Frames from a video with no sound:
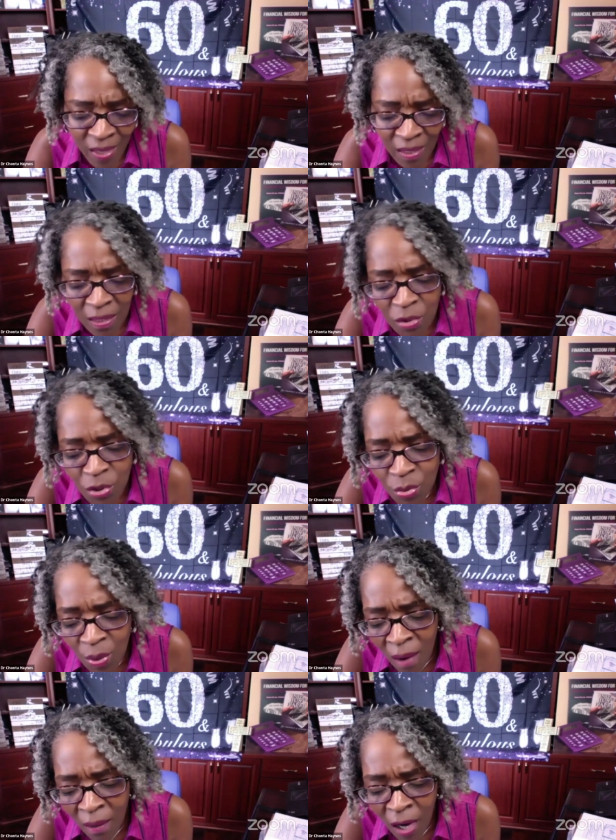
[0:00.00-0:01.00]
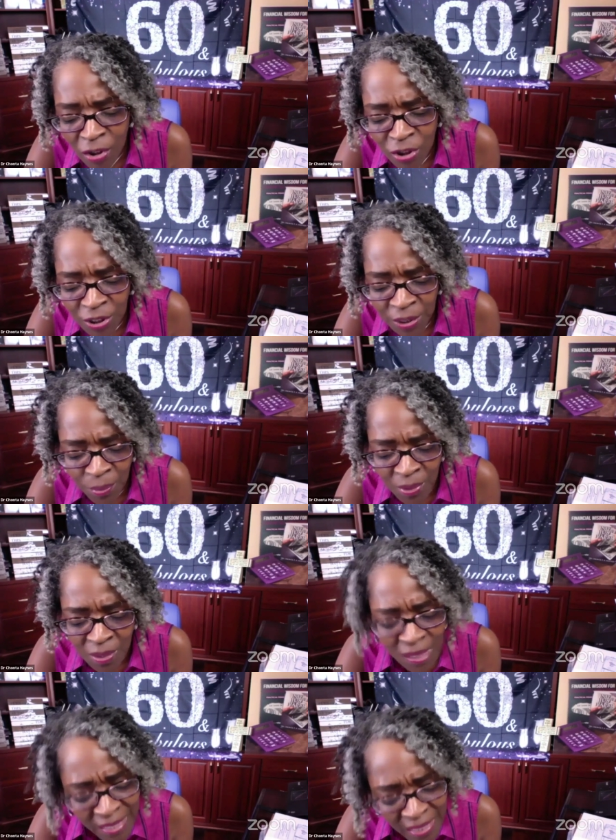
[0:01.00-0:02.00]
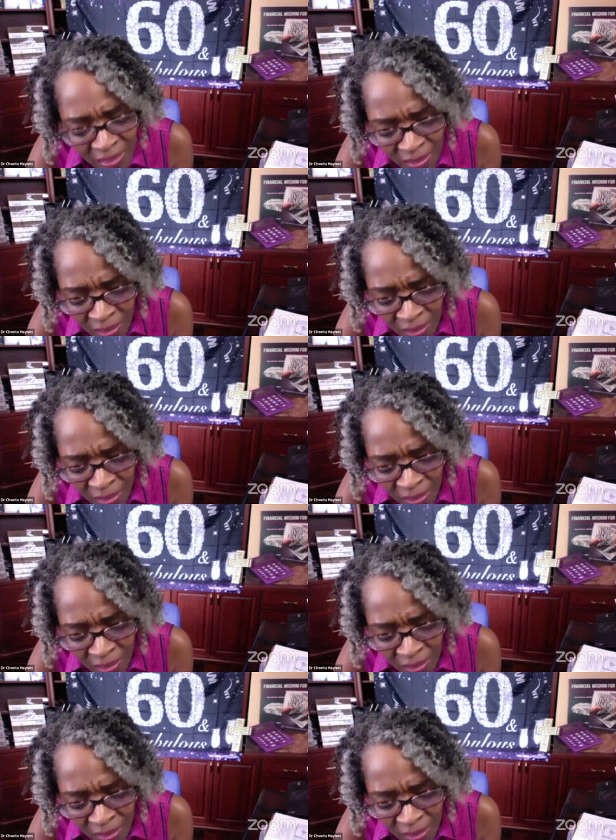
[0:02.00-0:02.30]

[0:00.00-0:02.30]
that you are our champion, leaning